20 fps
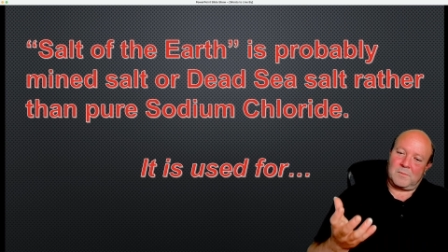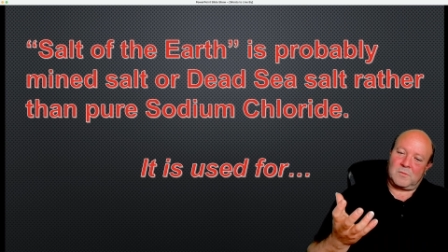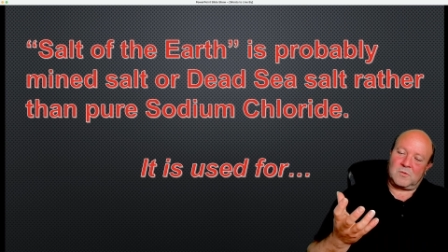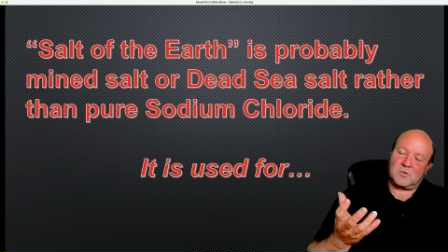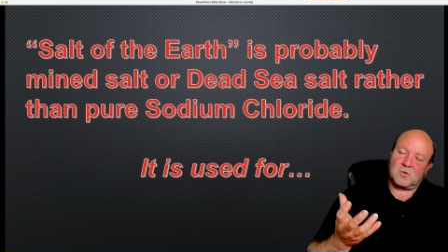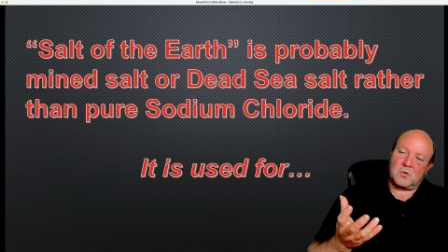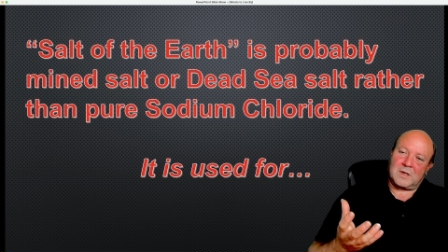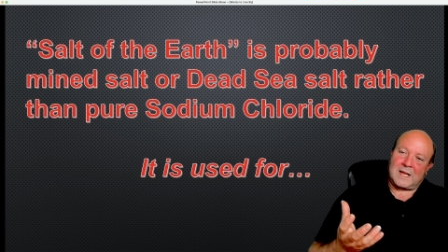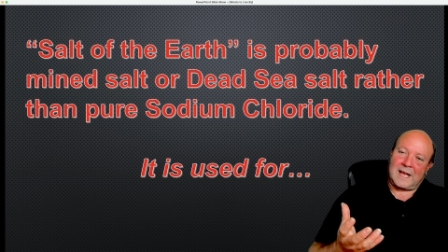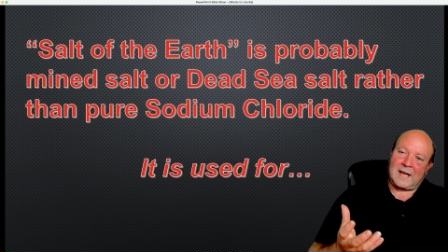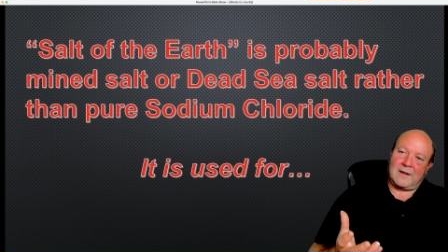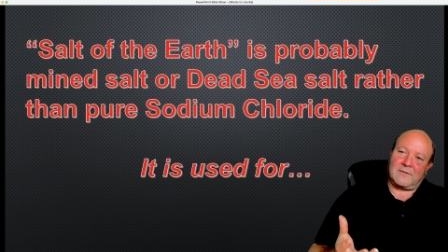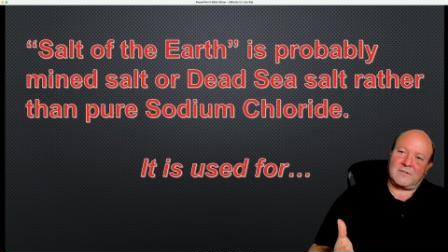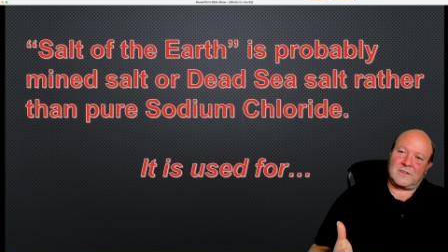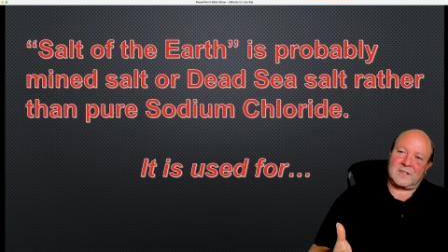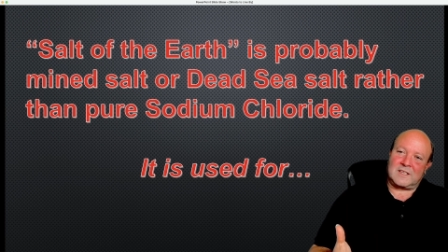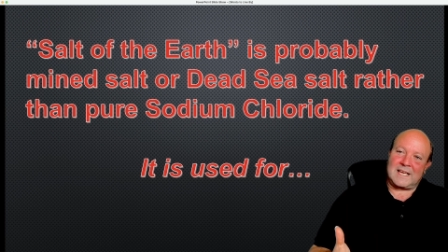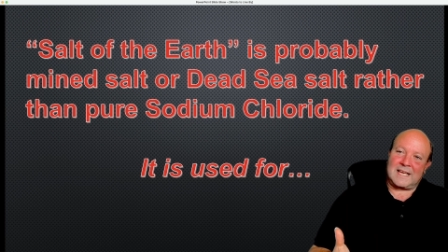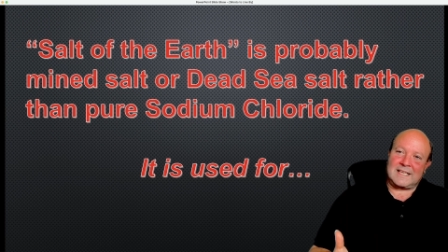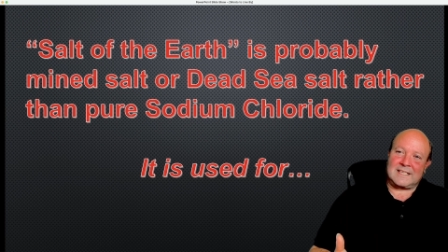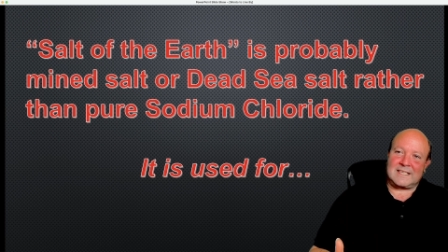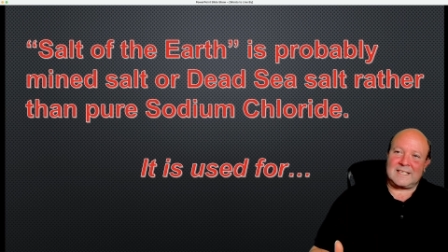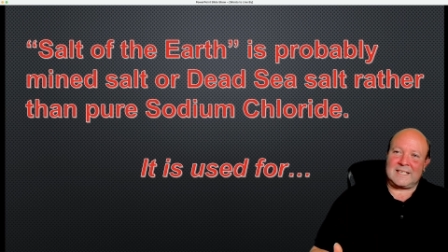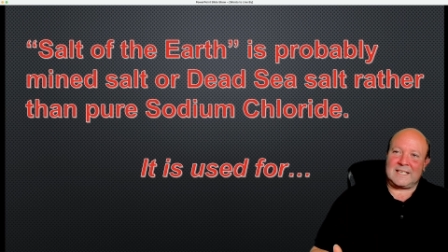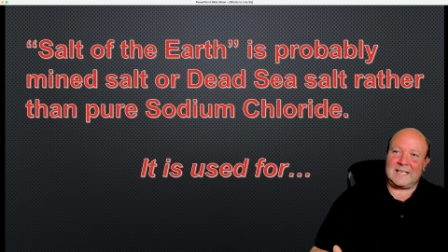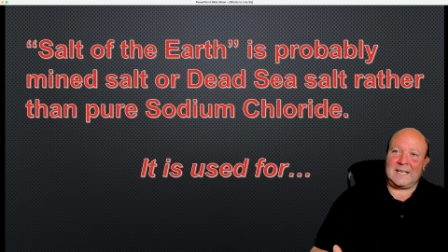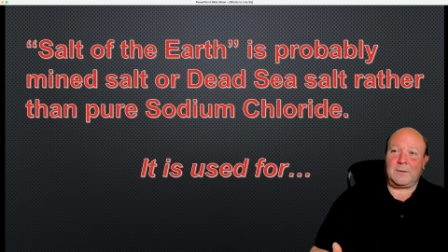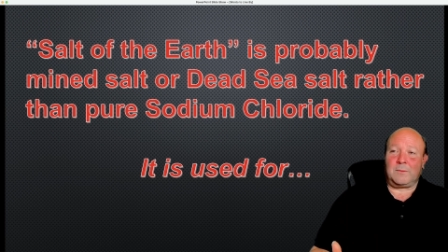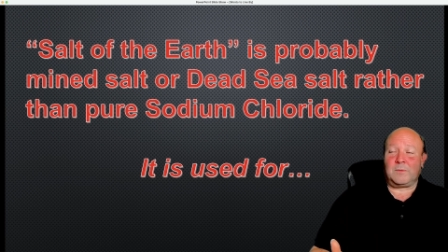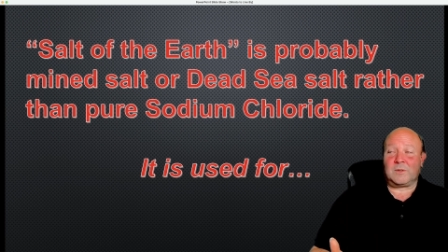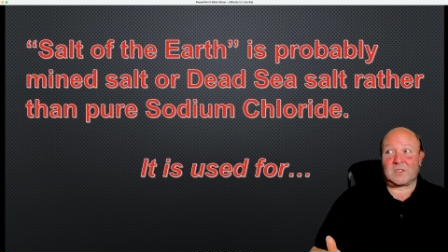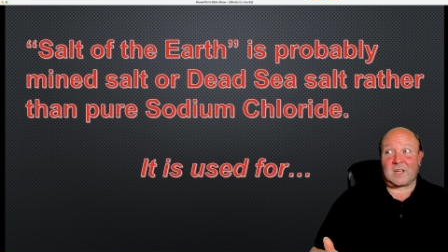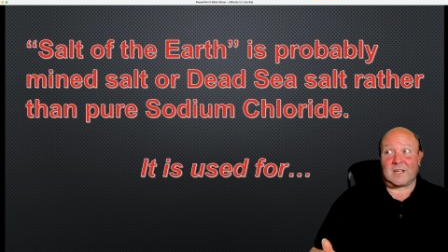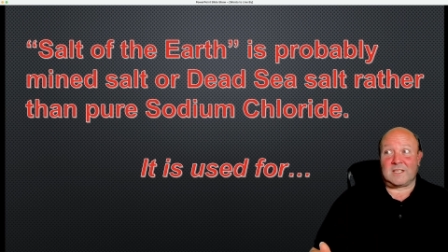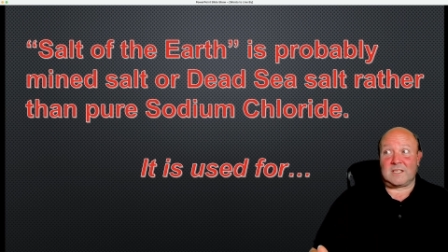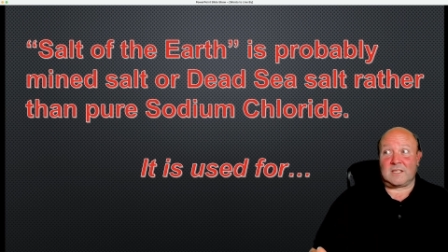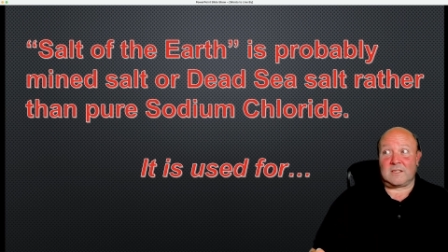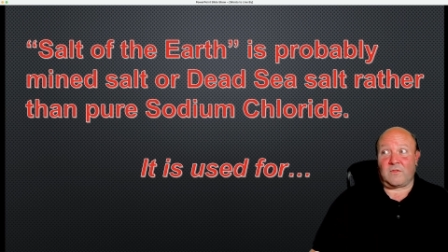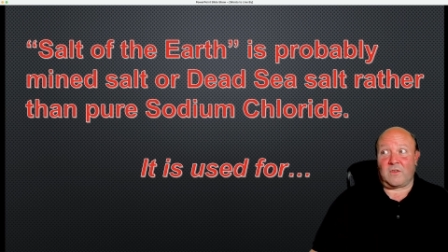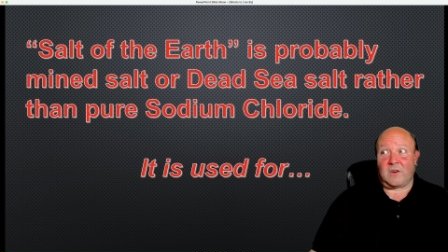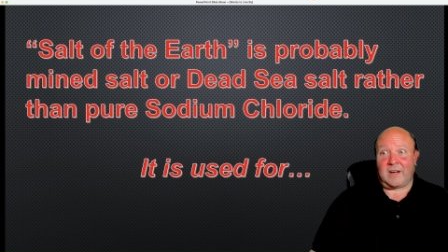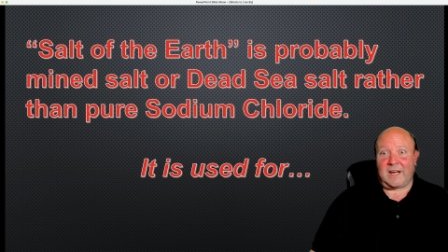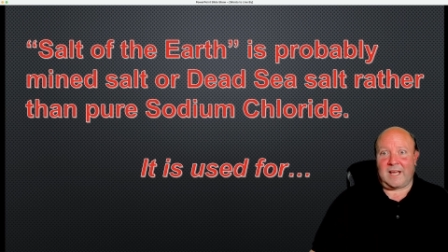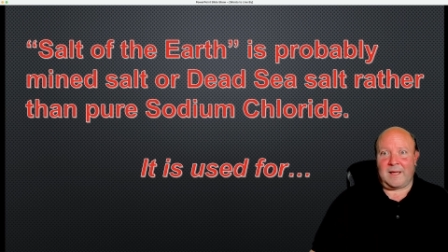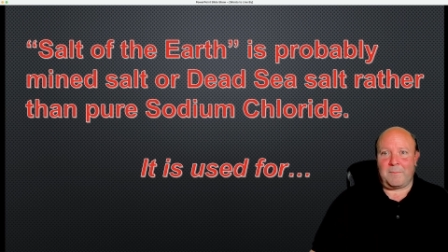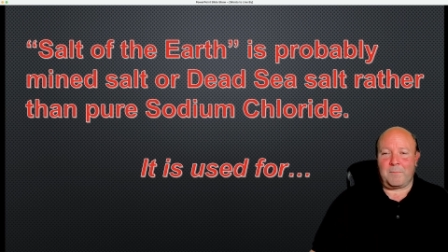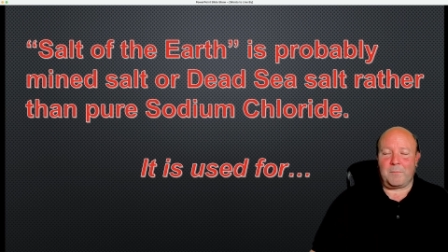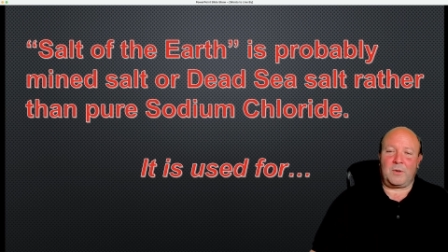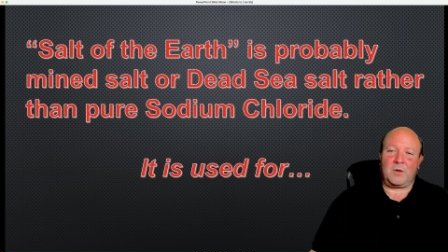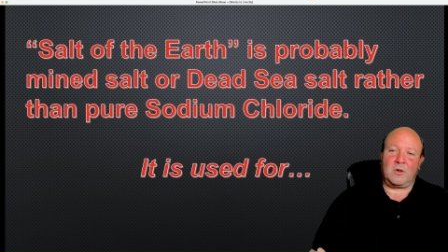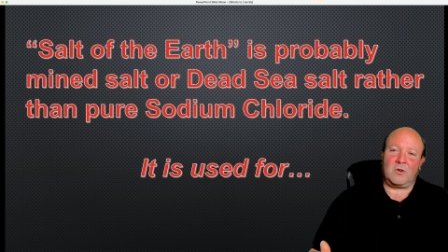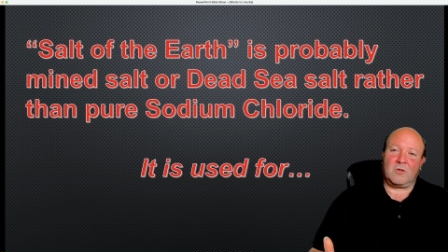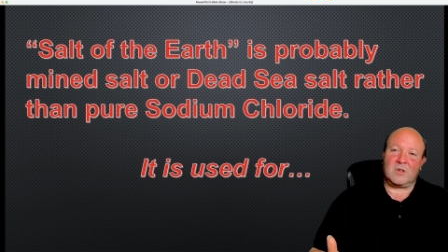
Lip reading: drawn out of the Dead Sea, which case it's very impure,